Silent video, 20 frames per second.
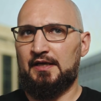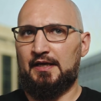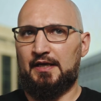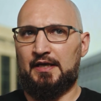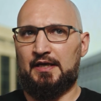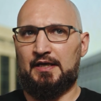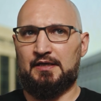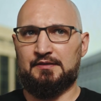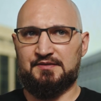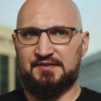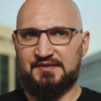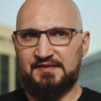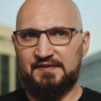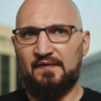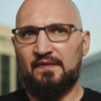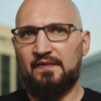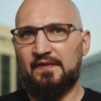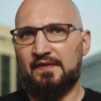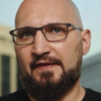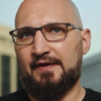and
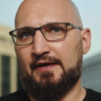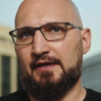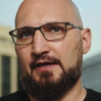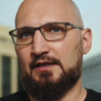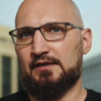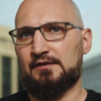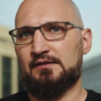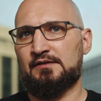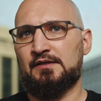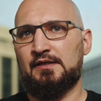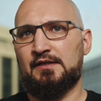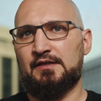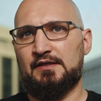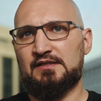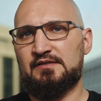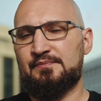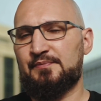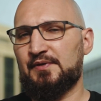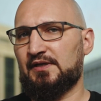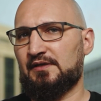since that
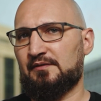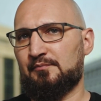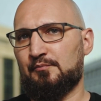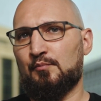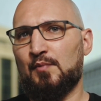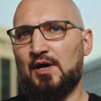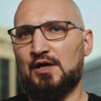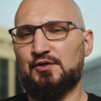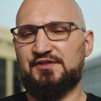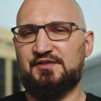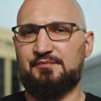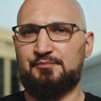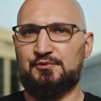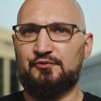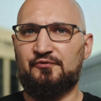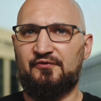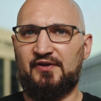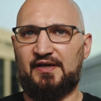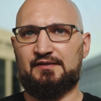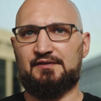it's been
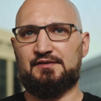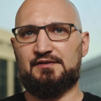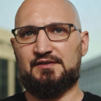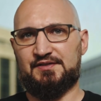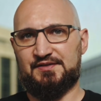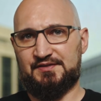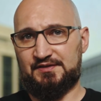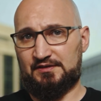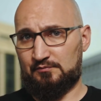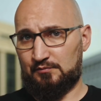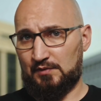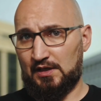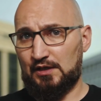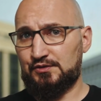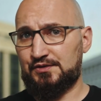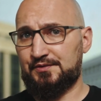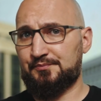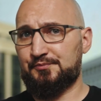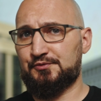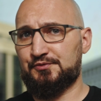multiple vendors and
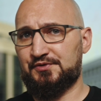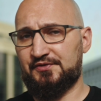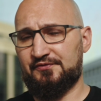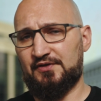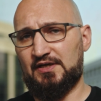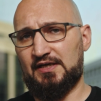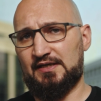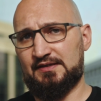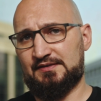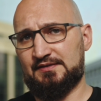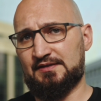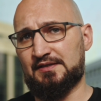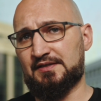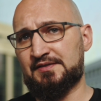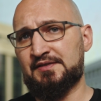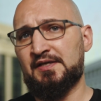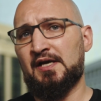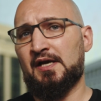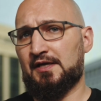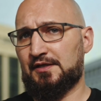multiple
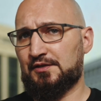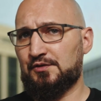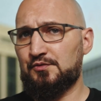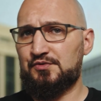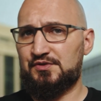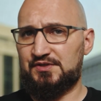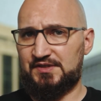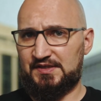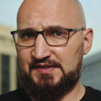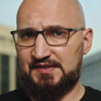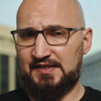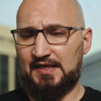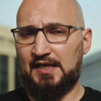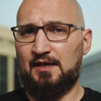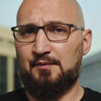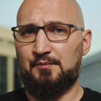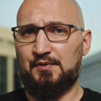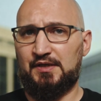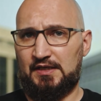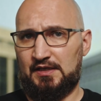devices use the
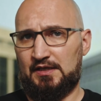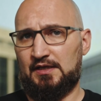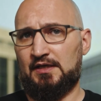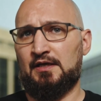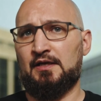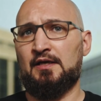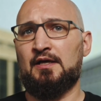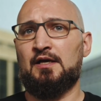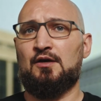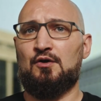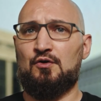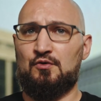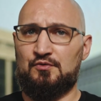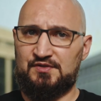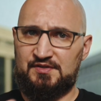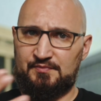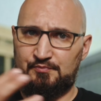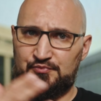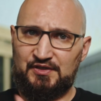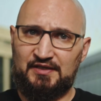same key on
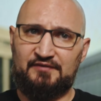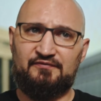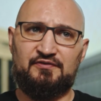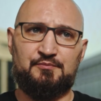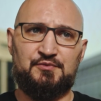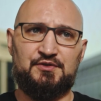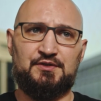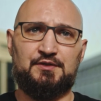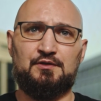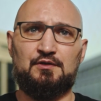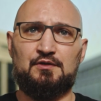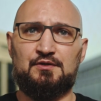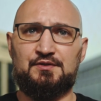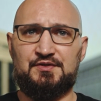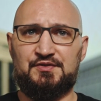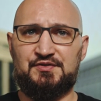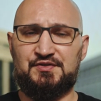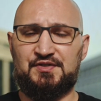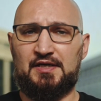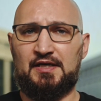the platform
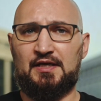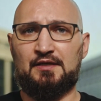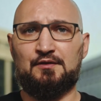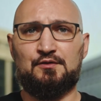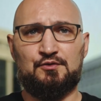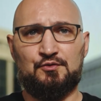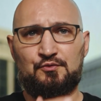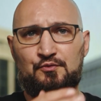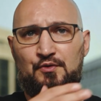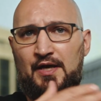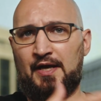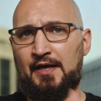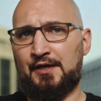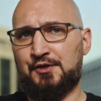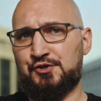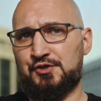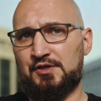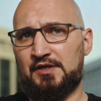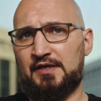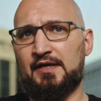security side to
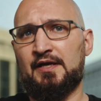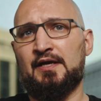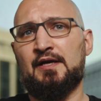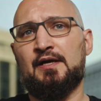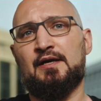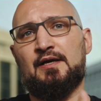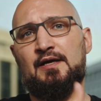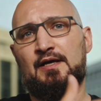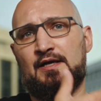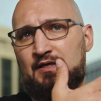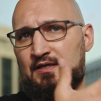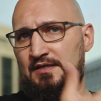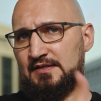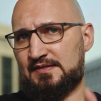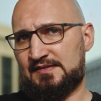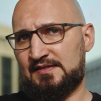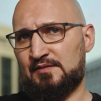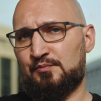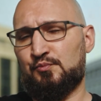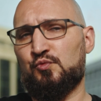actually uh,
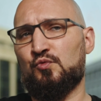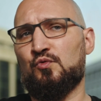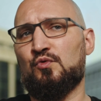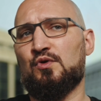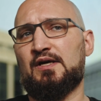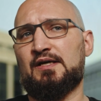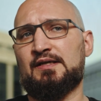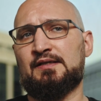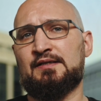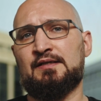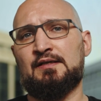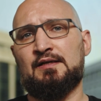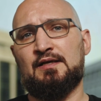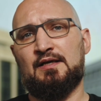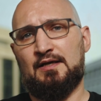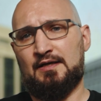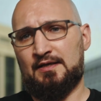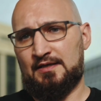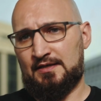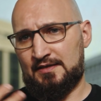support
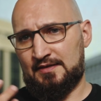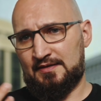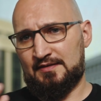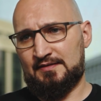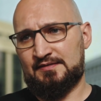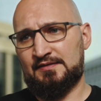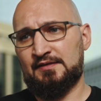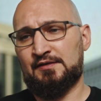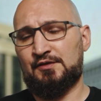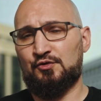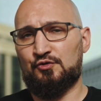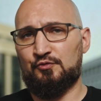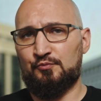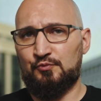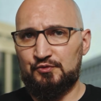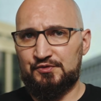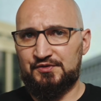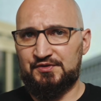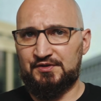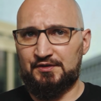uh, secure
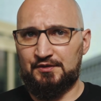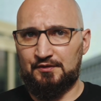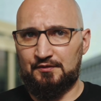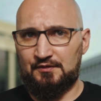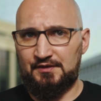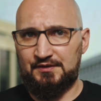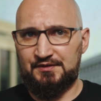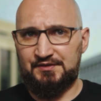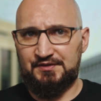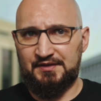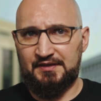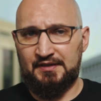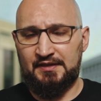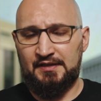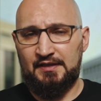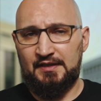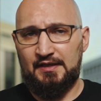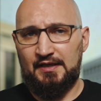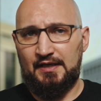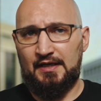boot security.
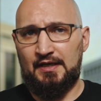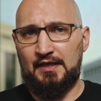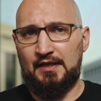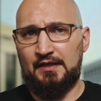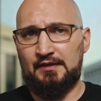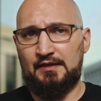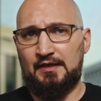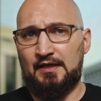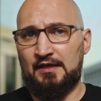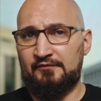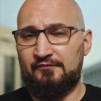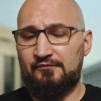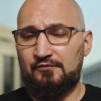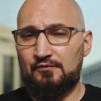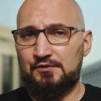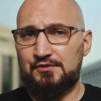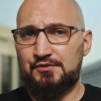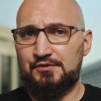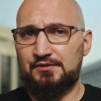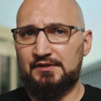And
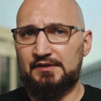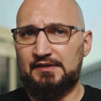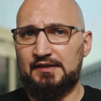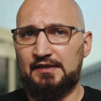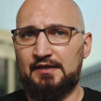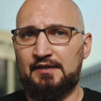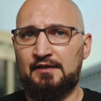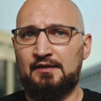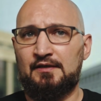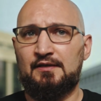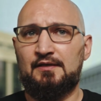unfortunately,